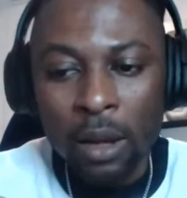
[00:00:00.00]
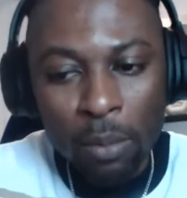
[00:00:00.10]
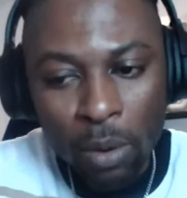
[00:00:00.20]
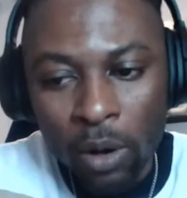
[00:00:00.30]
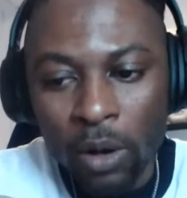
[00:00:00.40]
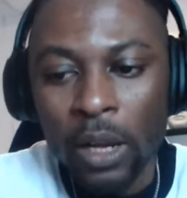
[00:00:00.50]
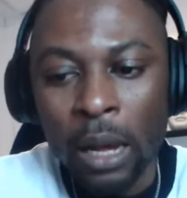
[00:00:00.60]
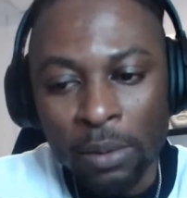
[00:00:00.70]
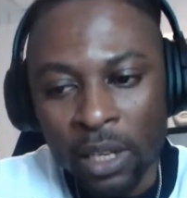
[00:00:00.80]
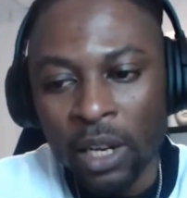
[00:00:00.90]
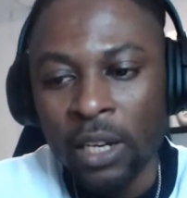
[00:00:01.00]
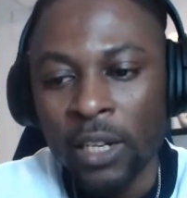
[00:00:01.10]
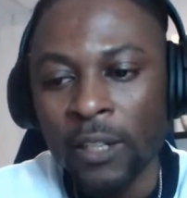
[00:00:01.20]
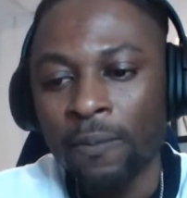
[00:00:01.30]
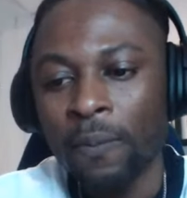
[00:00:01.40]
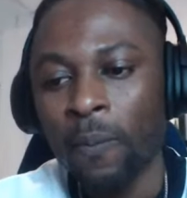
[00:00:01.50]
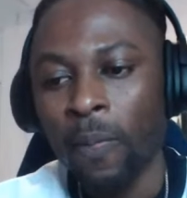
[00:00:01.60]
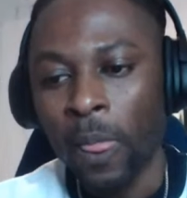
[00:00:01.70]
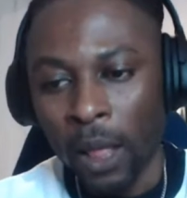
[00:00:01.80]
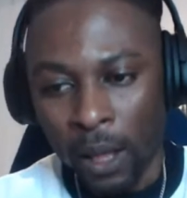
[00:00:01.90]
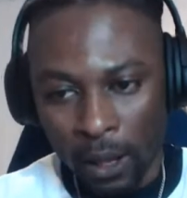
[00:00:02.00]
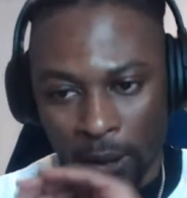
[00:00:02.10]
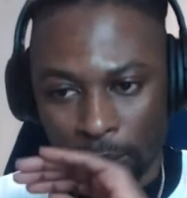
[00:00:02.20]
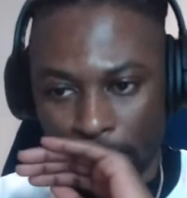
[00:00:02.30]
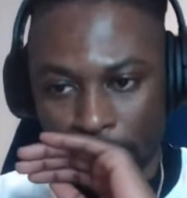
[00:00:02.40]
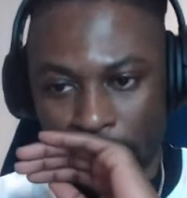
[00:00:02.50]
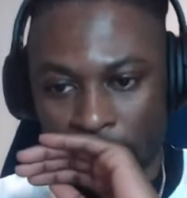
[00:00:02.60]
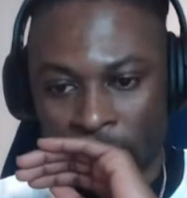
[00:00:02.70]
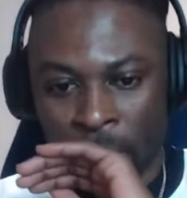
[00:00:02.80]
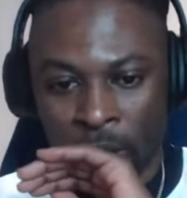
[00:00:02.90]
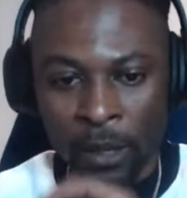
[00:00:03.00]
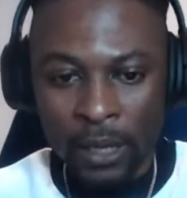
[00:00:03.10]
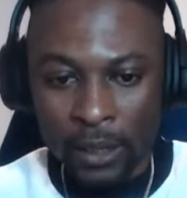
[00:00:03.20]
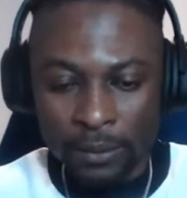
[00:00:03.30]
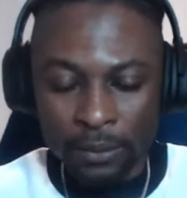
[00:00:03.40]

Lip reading: but I'm still learning. Excuse me.